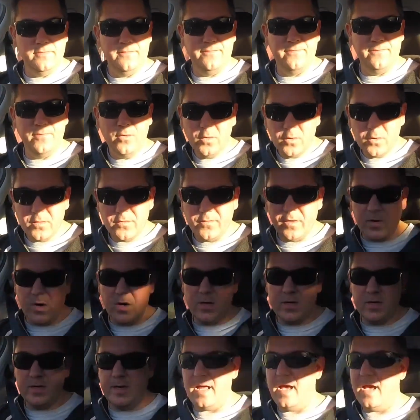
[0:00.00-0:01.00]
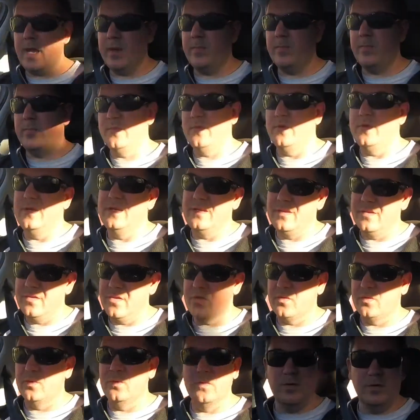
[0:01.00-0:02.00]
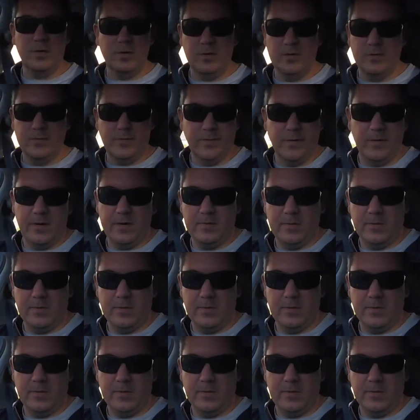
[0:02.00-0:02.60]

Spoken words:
Volkswagen app. You need to install it on your phone.